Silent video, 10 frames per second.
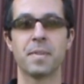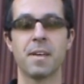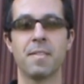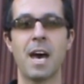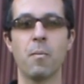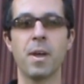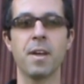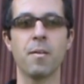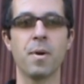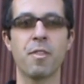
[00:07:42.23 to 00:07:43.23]
that
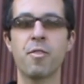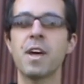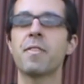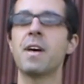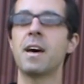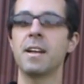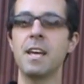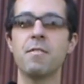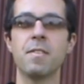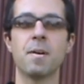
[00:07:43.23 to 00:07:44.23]
we think that
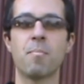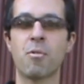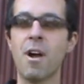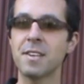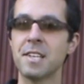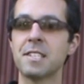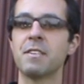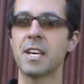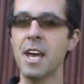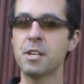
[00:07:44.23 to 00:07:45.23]
even the process of
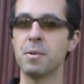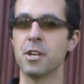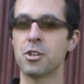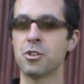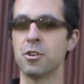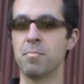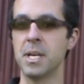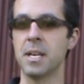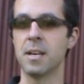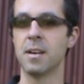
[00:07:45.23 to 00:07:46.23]
engagement should
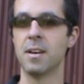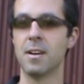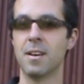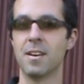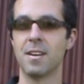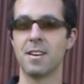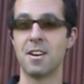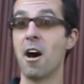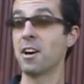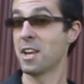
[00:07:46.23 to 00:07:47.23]
be
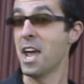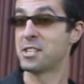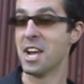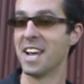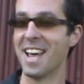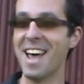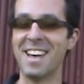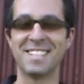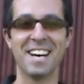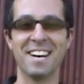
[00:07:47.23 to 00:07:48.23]
not engaging
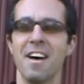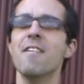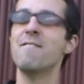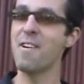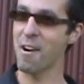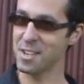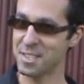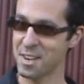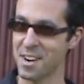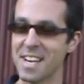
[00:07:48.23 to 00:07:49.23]
and very
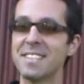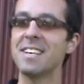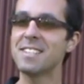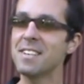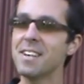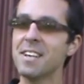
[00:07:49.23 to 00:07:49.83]
serious, and it's a